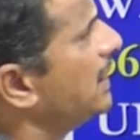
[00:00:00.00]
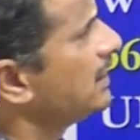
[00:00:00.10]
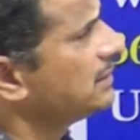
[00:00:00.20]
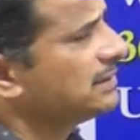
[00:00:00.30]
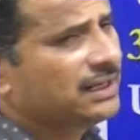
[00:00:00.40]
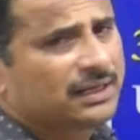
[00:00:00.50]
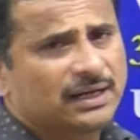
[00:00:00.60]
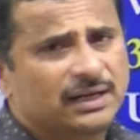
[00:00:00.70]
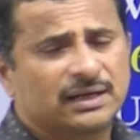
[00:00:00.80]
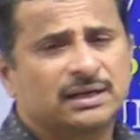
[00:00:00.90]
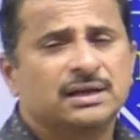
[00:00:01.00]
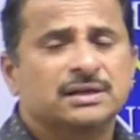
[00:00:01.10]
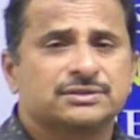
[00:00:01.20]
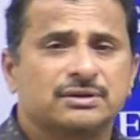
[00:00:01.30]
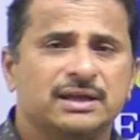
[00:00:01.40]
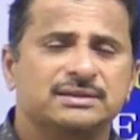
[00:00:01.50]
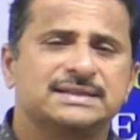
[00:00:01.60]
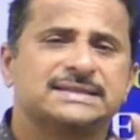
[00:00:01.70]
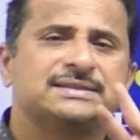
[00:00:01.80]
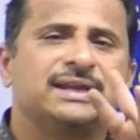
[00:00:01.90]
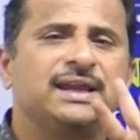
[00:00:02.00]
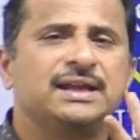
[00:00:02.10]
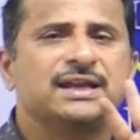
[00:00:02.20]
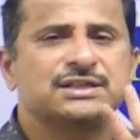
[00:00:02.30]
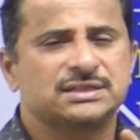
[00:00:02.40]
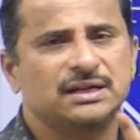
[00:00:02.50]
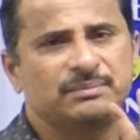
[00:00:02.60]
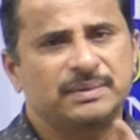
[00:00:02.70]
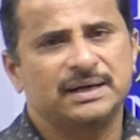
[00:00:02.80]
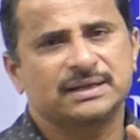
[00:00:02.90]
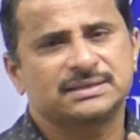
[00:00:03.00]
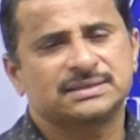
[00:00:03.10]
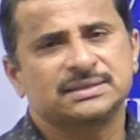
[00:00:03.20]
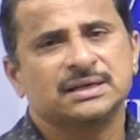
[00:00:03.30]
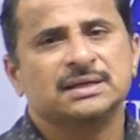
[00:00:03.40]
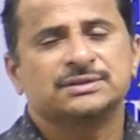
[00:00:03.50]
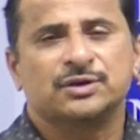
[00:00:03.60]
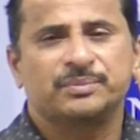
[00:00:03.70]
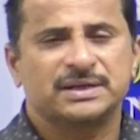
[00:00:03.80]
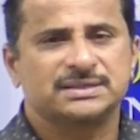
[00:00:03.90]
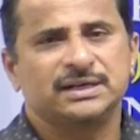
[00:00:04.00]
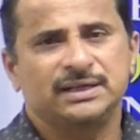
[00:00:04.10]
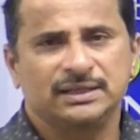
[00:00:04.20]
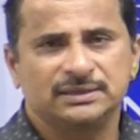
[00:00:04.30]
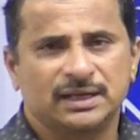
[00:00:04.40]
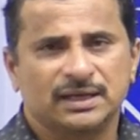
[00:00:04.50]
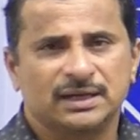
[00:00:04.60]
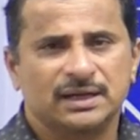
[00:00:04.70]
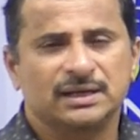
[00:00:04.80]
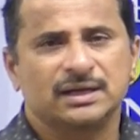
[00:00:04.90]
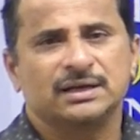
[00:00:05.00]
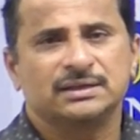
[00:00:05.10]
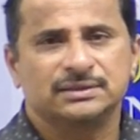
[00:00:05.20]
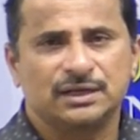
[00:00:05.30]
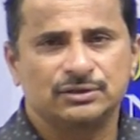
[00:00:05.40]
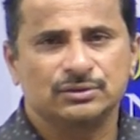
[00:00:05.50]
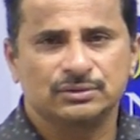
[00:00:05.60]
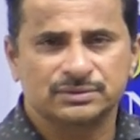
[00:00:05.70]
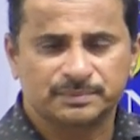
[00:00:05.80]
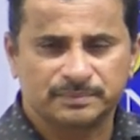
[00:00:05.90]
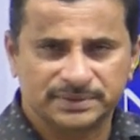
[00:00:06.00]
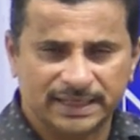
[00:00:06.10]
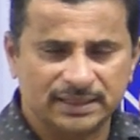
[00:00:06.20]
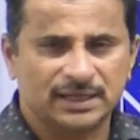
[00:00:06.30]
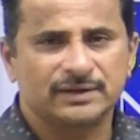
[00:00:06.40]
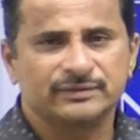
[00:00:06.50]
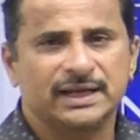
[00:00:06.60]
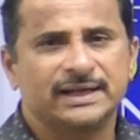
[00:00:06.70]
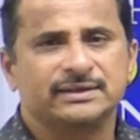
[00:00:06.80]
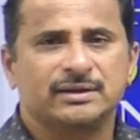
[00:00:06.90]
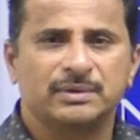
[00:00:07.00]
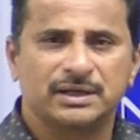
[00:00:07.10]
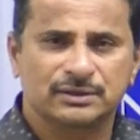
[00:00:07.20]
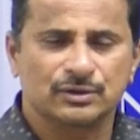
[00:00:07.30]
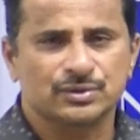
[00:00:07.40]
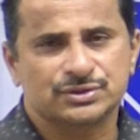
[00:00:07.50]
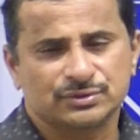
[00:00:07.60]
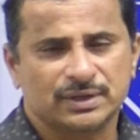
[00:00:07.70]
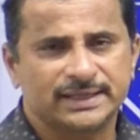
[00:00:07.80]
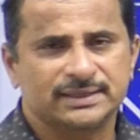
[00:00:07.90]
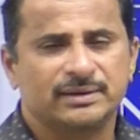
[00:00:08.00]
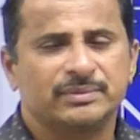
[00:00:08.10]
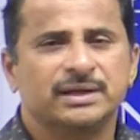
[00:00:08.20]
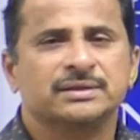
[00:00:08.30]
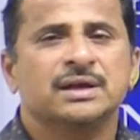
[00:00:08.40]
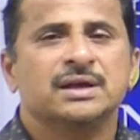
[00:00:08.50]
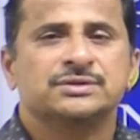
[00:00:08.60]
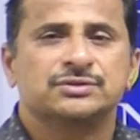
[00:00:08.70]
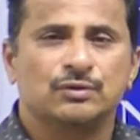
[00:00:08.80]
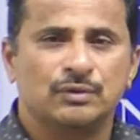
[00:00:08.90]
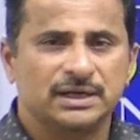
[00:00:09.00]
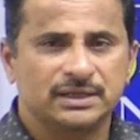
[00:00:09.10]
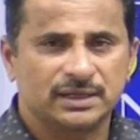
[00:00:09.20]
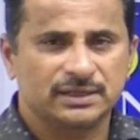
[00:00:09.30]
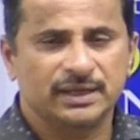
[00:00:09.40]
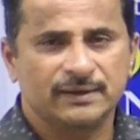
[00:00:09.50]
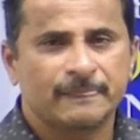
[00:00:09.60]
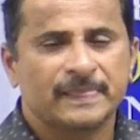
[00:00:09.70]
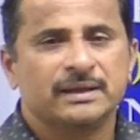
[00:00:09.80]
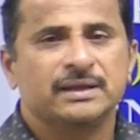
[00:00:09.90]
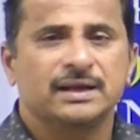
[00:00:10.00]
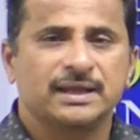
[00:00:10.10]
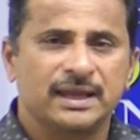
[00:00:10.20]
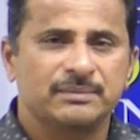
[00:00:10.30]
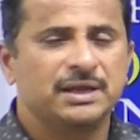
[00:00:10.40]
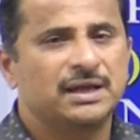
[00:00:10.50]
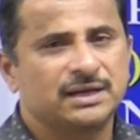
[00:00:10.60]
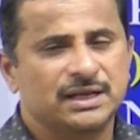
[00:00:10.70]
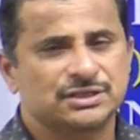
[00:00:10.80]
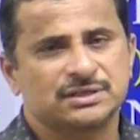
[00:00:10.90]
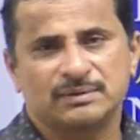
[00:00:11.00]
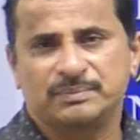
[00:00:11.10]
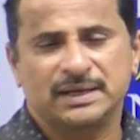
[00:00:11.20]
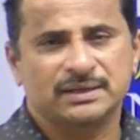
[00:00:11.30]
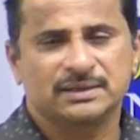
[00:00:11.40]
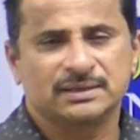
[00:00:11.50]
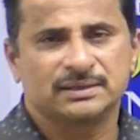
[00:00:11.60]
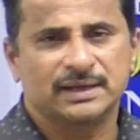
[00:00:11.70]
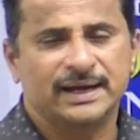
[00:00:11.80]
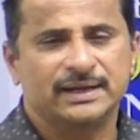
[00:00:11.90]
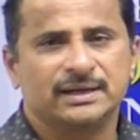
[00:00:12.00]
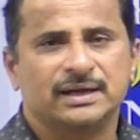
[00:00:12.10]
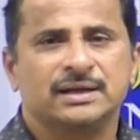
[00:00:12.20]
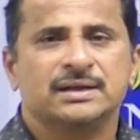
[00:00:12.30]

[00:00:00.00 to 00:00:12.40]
Park, Telangana. So like these three national parks, so present in Telangana, that too center of the Hyderabad, close to Hyderabad. So what are they? Here KBR National Park, and